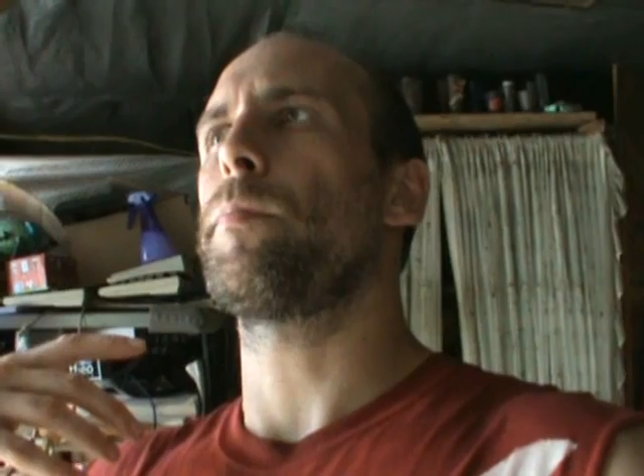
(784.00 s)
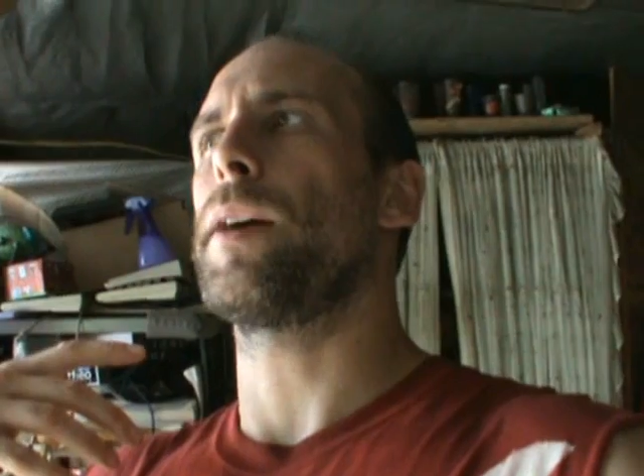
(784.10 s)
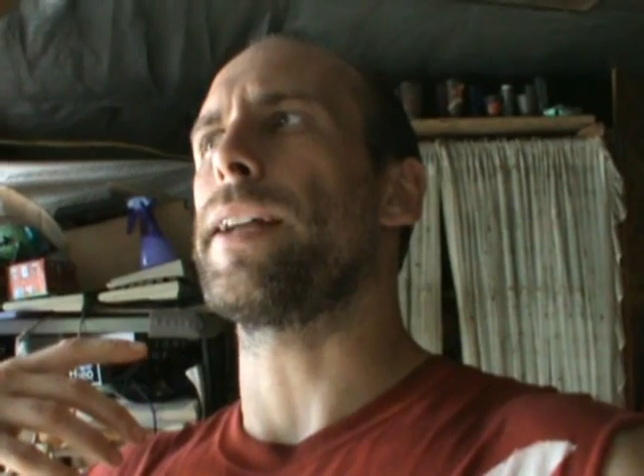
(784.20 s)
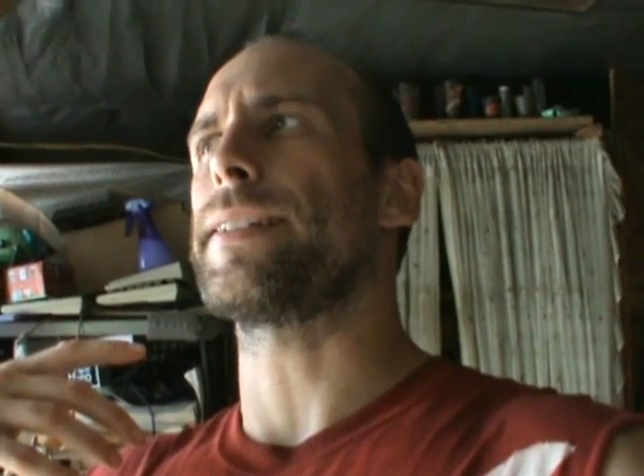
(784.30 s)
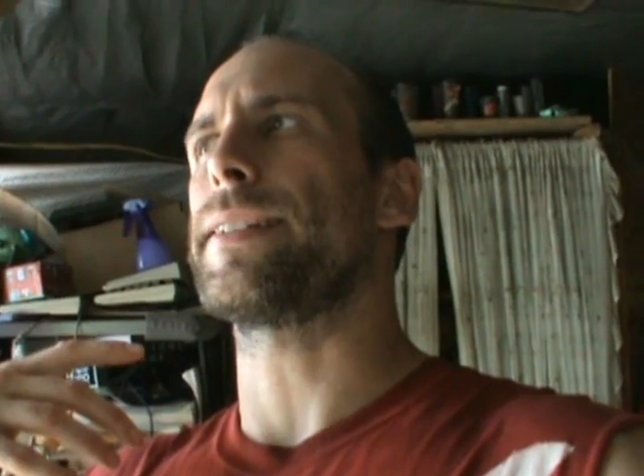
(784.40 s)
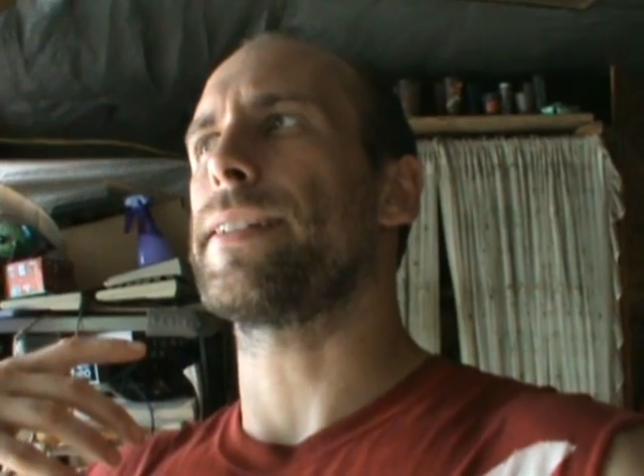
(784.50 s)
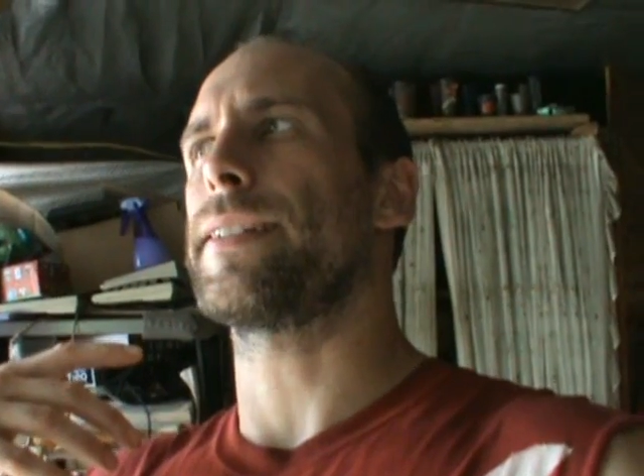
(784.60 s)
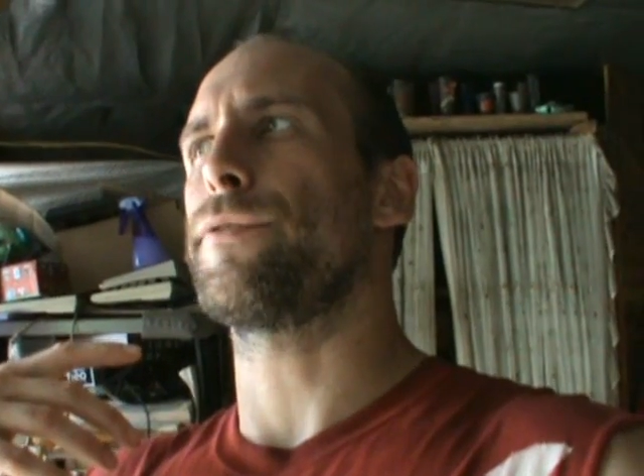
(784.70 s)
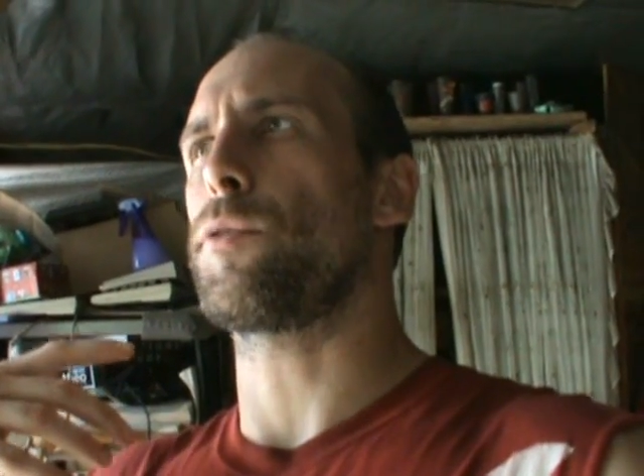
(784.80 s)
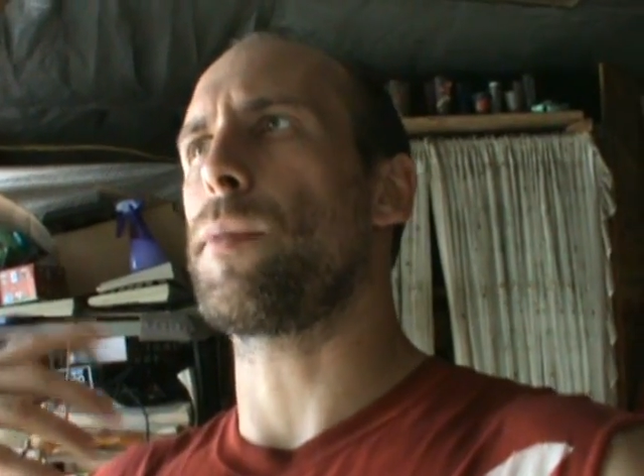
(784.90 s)

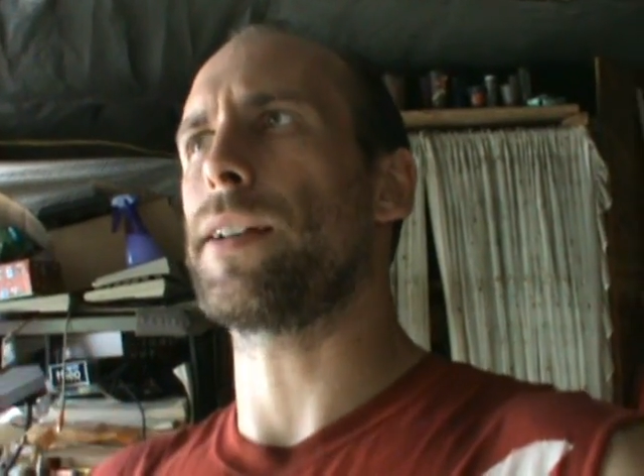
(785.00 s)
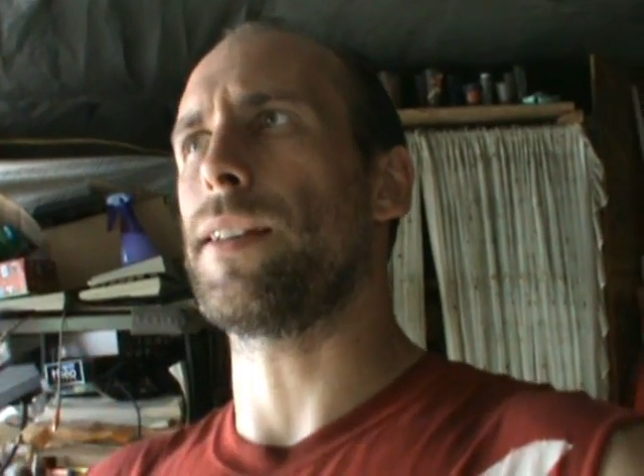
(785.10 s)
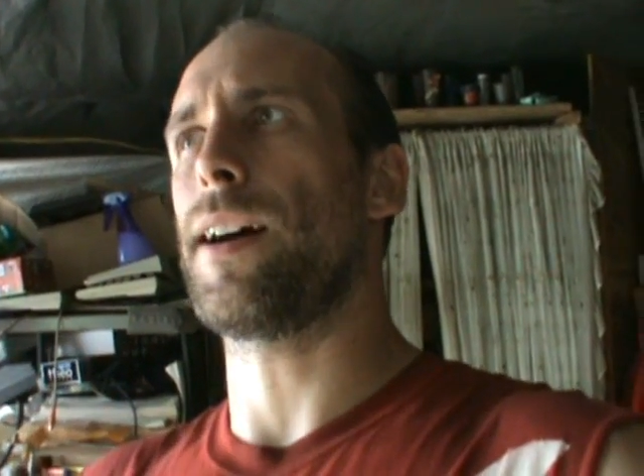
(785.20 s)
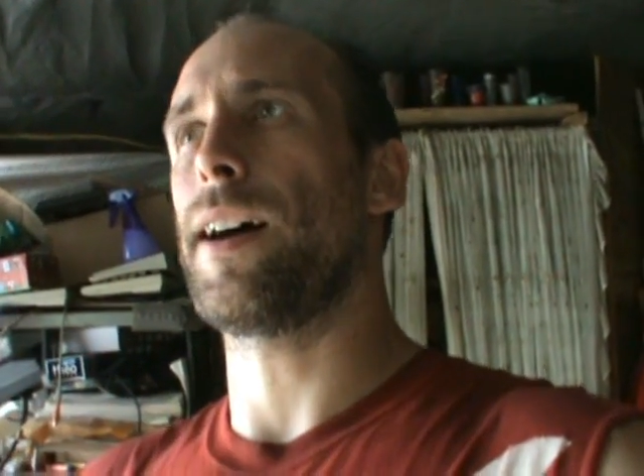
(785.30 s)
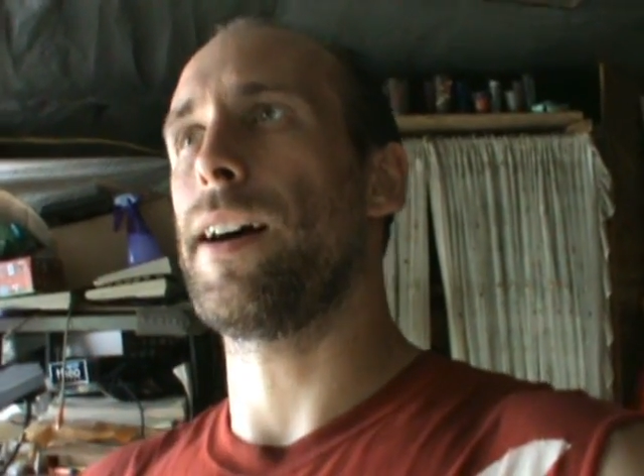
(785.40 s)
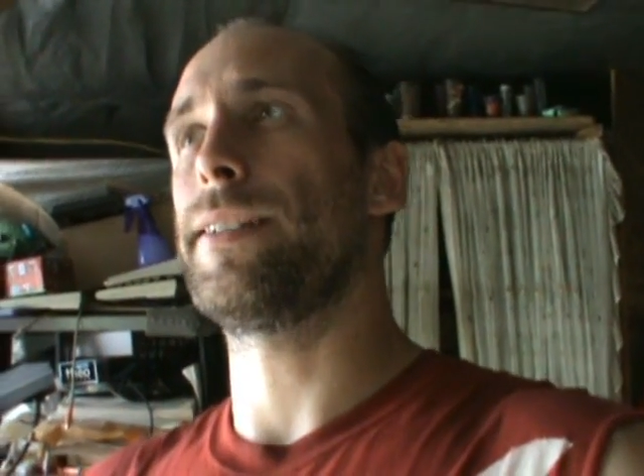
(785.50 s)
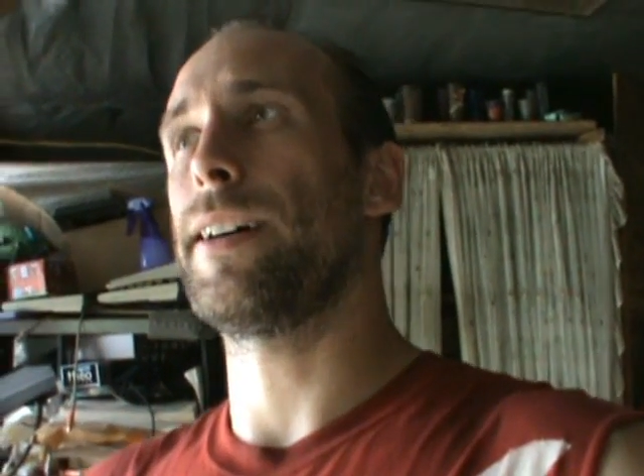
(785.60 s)
but Vermont law